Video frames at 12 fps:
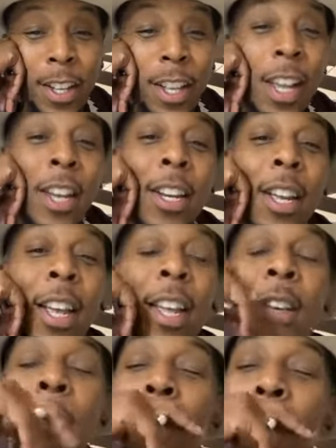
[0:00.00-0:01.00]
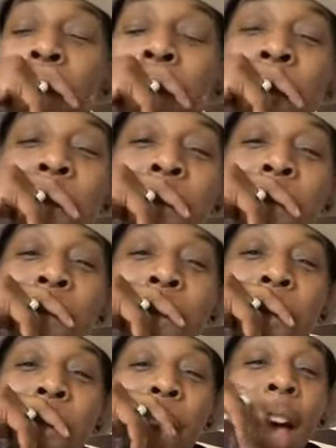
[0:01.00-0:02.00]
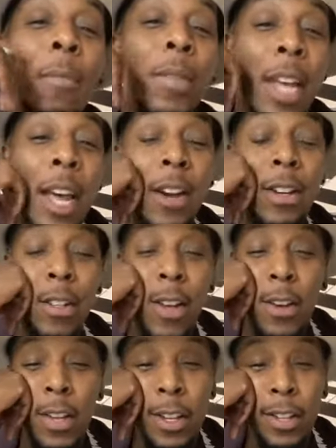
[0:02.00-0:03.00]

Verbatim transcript: And uh, I'm tired of talking.